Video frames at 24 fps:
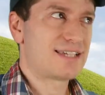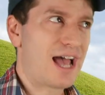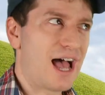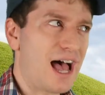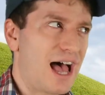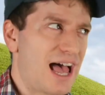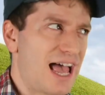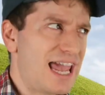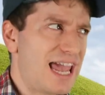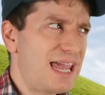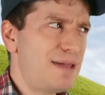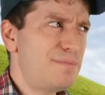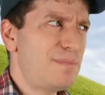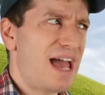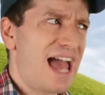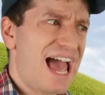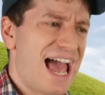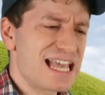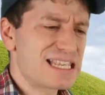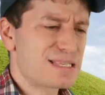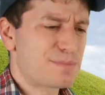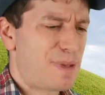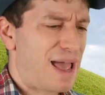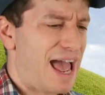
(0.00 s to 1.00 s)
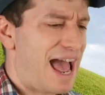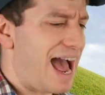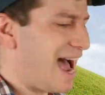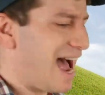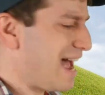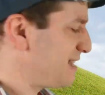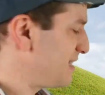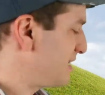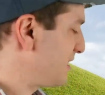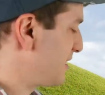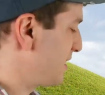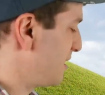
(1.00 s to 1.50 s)
time has
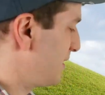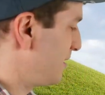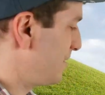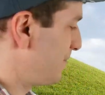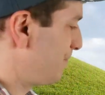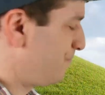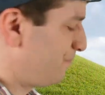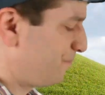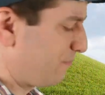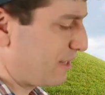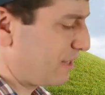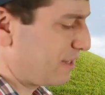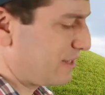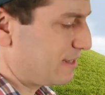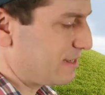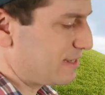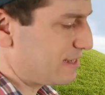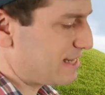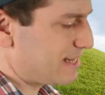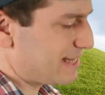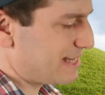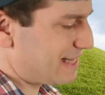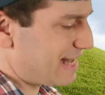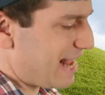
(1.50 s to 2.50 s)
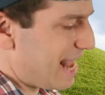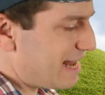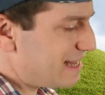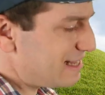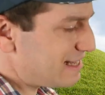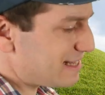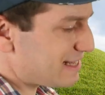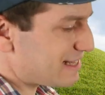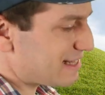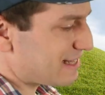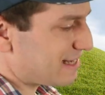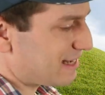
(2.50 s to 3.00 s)
passed
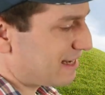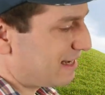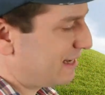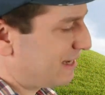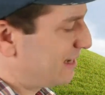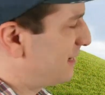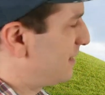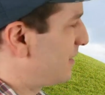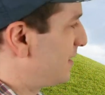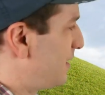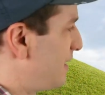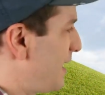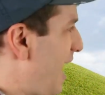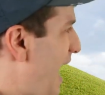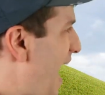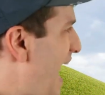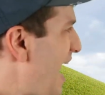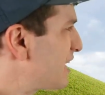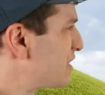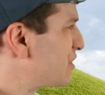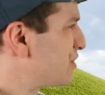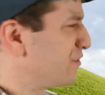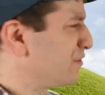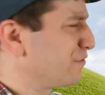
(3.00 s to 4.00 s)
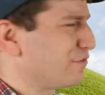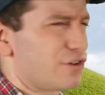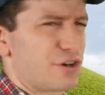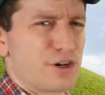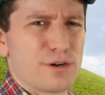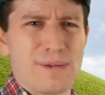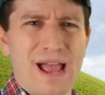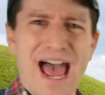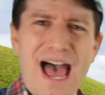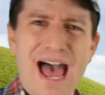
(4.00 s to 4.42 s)
since action verb